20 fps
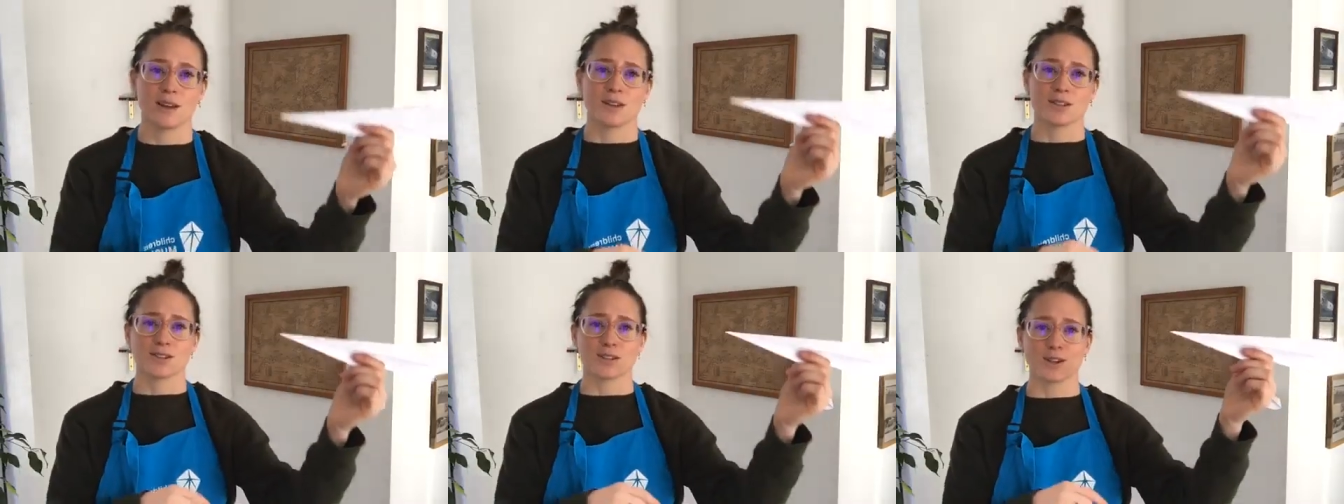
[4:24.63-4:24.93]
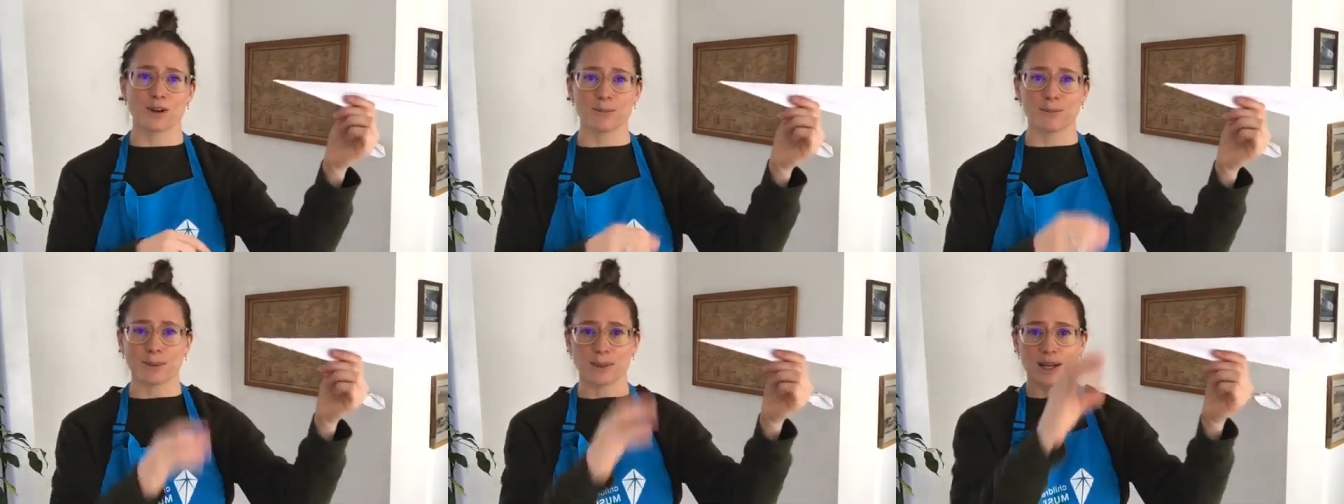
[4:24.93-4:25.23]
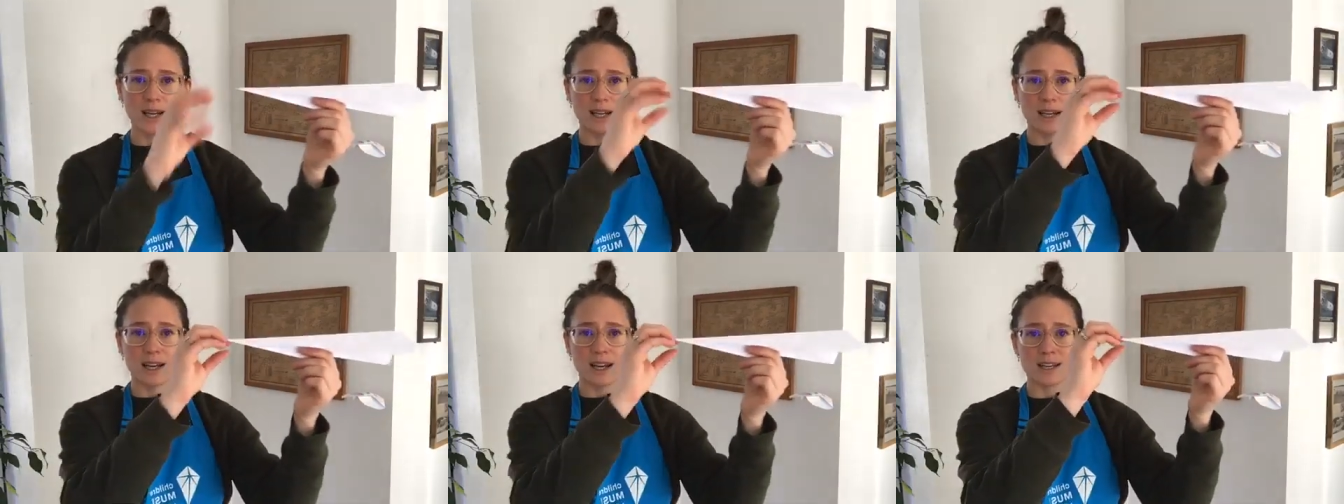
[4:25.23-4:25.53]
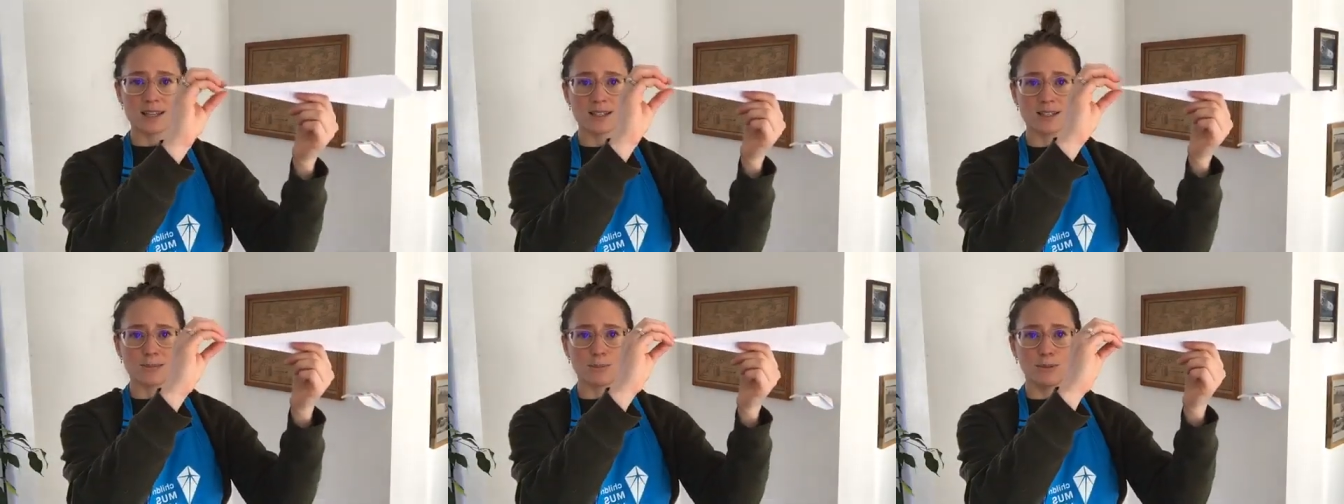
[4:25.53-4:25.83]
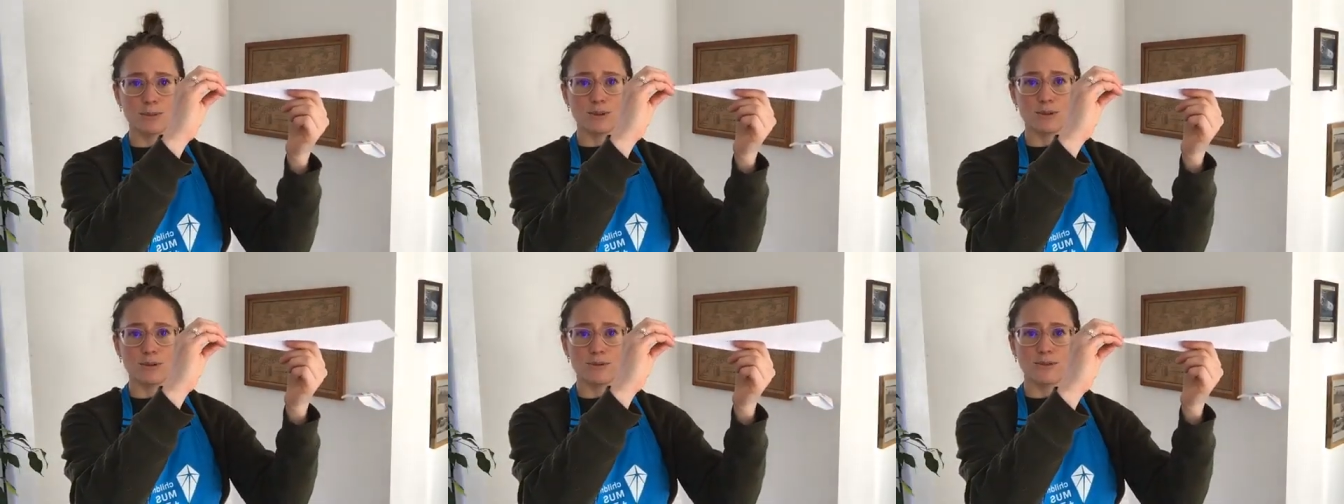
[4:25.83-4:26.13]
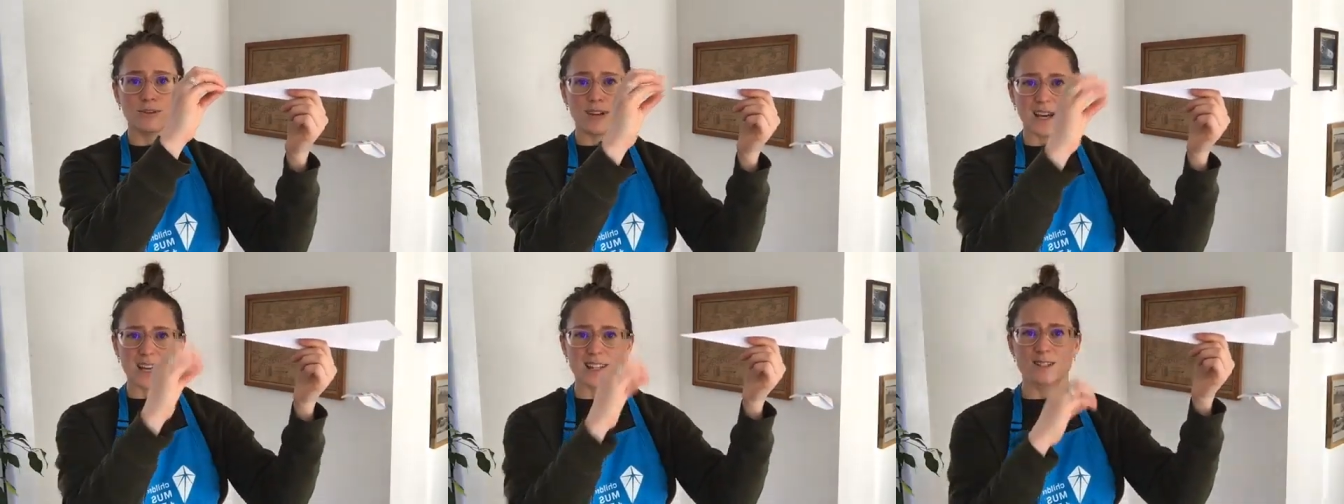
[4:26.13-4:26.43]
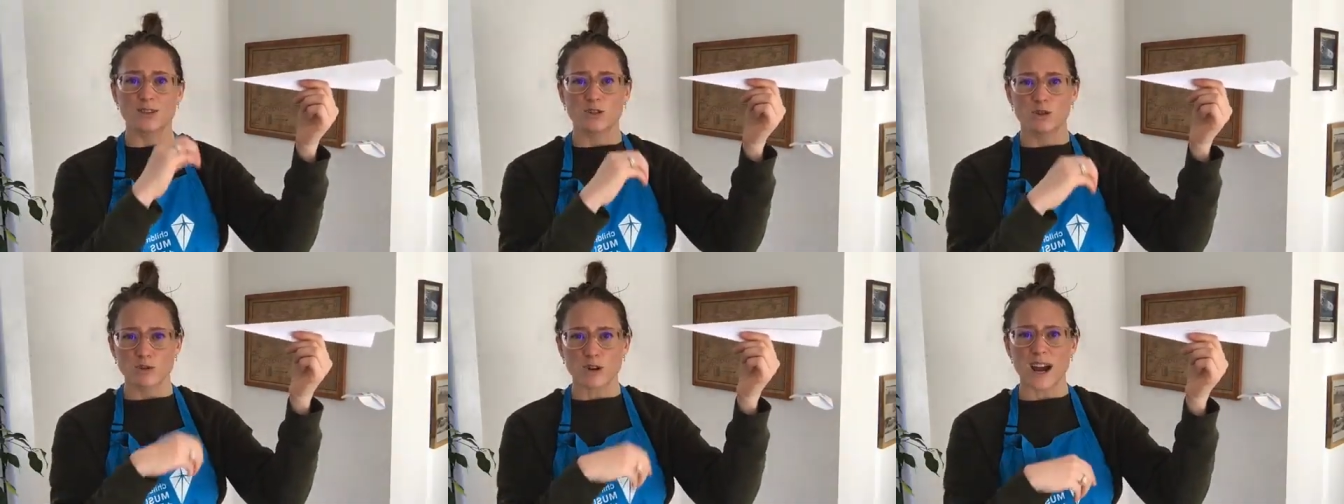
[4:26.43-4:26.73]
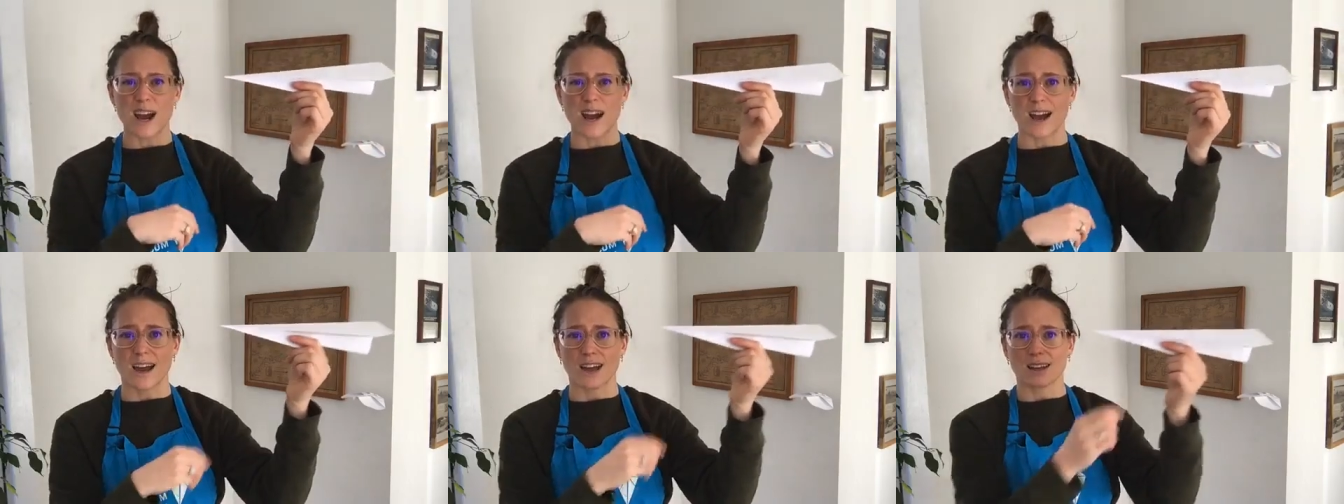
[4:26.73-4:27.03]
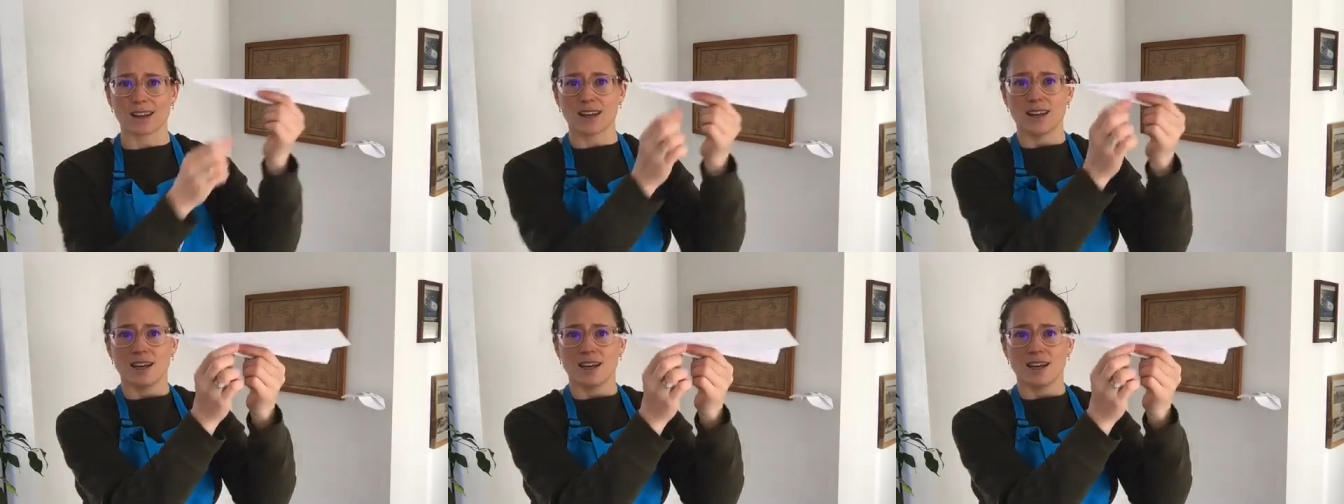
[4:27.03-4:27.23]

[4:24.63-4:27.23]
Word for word: So your plane has to move, has drag.